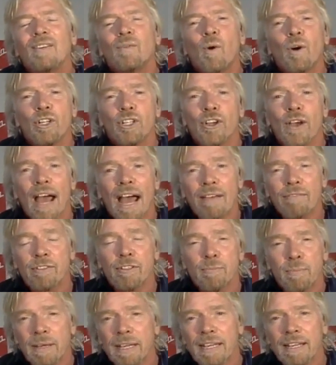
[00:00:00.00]
What you have
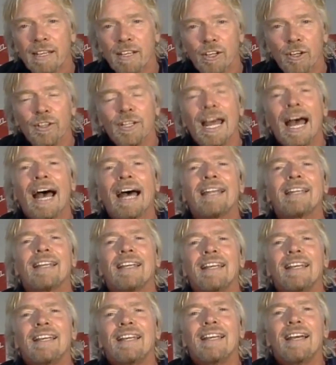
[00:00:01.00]
to be good at
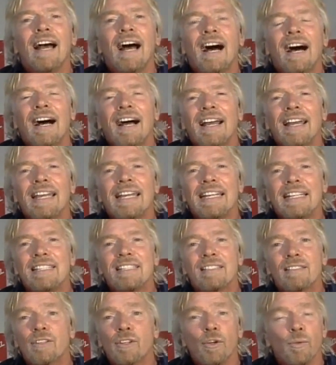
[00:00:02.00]
is